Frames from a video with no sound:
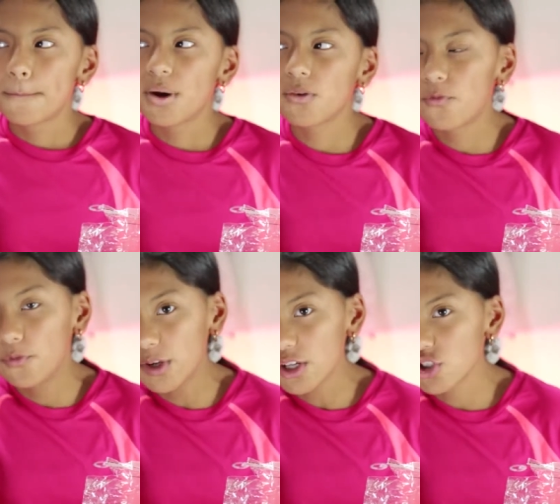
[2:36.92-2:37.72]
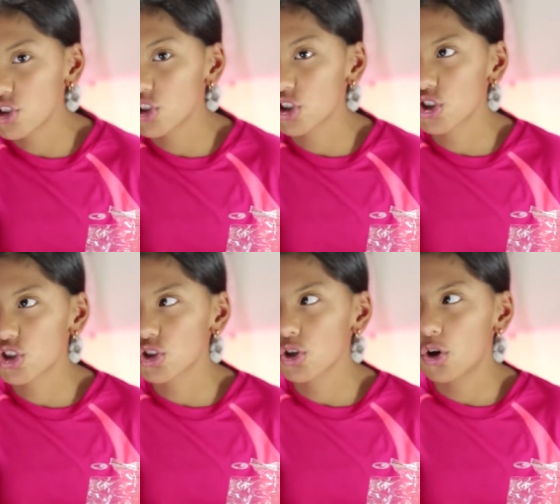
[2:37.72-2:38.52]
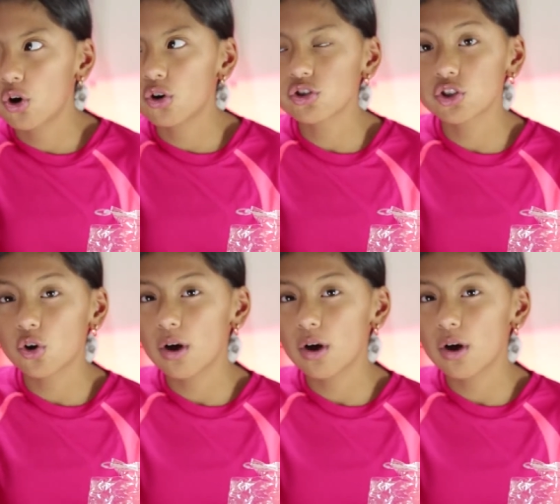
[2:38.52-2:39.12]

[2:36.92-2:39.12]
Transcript: but fish also